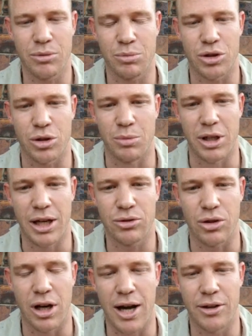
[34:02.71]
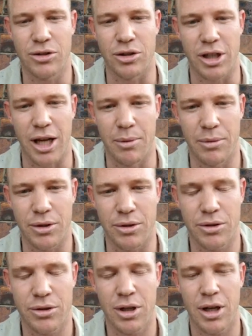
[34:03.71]
to be less reliant on your
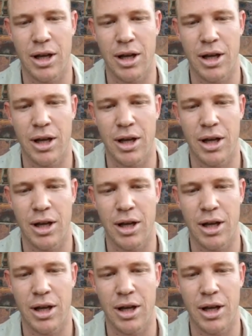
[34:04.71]
chemicals,